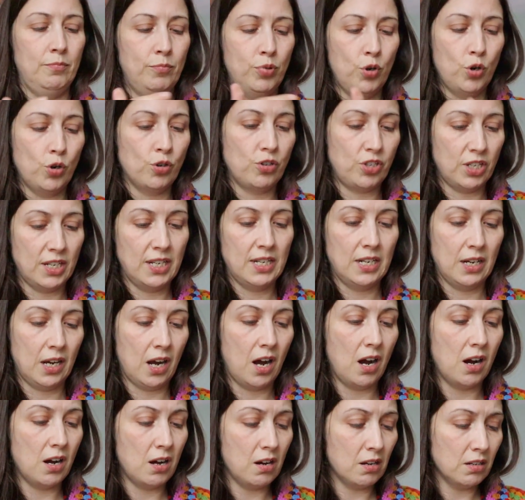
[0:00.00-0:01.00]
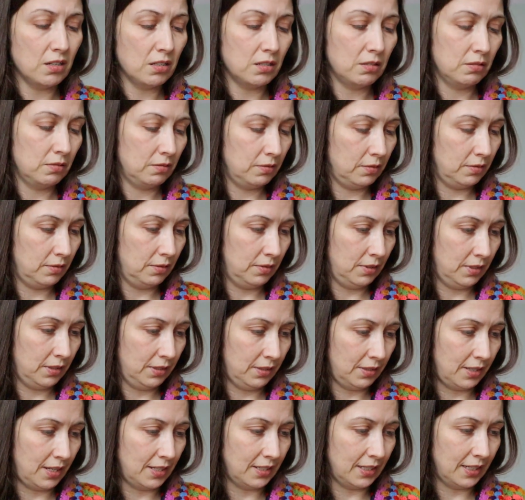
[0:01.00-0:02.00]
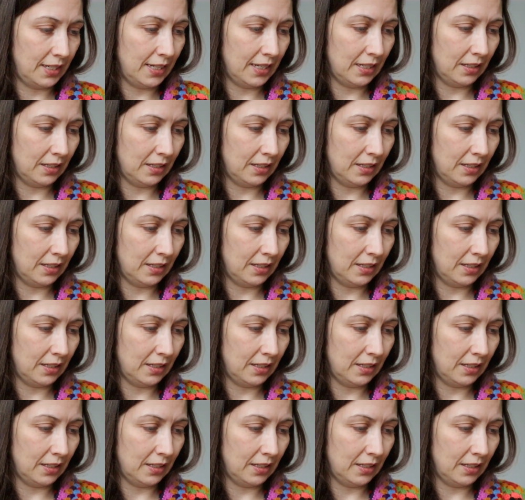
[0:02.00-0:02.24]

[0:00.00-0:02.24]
put in a card as a